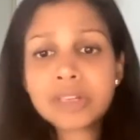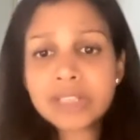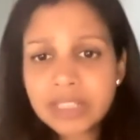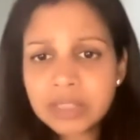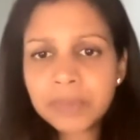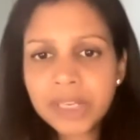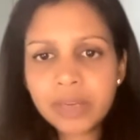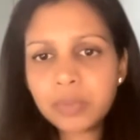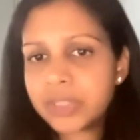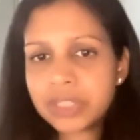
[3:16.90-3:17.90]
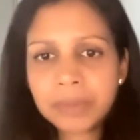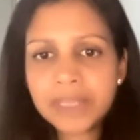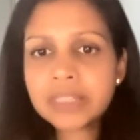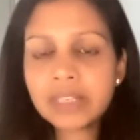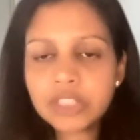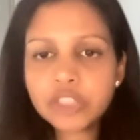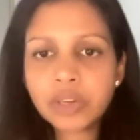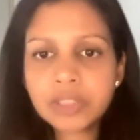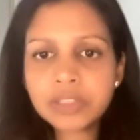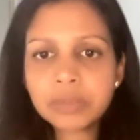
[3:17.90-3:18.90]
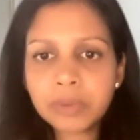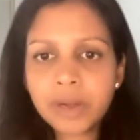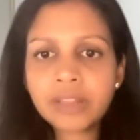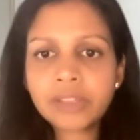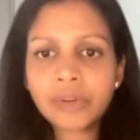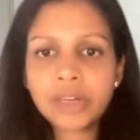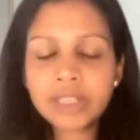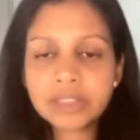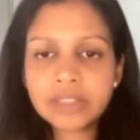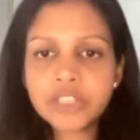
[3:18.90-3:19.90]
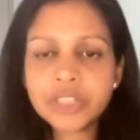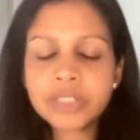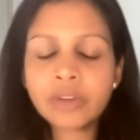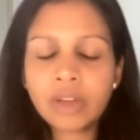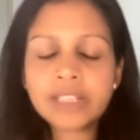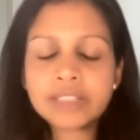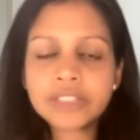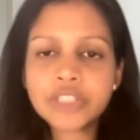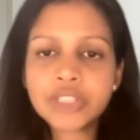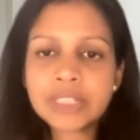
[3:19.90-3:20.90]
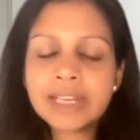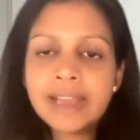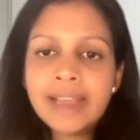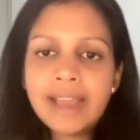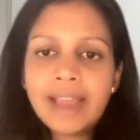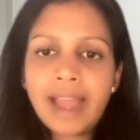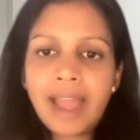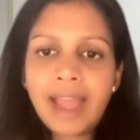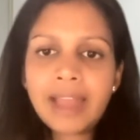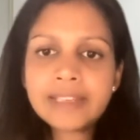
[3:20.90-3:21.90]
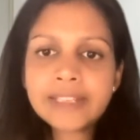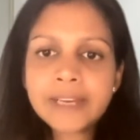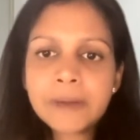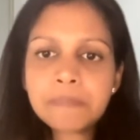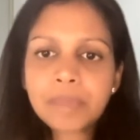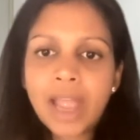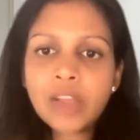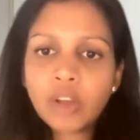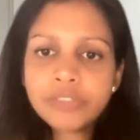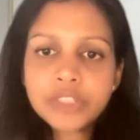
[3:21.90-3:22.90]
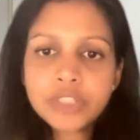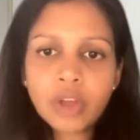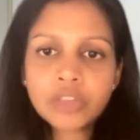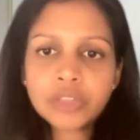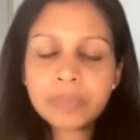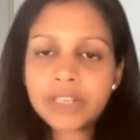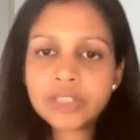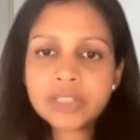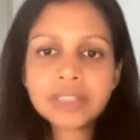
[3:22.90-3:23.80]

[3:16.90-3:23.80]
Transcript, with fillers: dyspnea, which is basically shortness of breath or exertion on exertion. And um, I often talk to patients